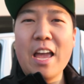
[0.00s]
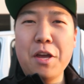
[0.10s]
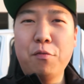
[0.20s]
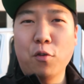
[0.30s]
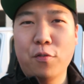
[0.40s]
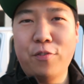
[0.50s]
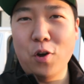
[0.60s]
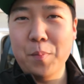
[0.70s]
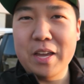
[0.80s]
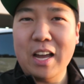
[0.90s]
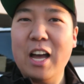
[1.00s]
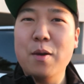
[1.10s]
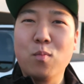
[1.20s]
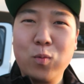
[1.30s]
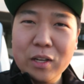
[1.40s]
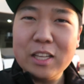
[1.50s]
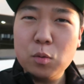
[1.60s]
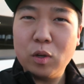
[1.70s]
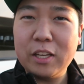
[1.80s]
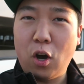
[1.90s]
And for filming, I am
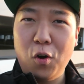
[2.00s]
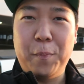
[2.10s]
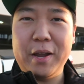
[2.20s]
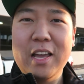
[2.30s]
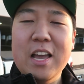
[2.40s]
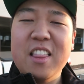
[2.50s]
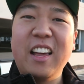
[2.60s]
really, really hoping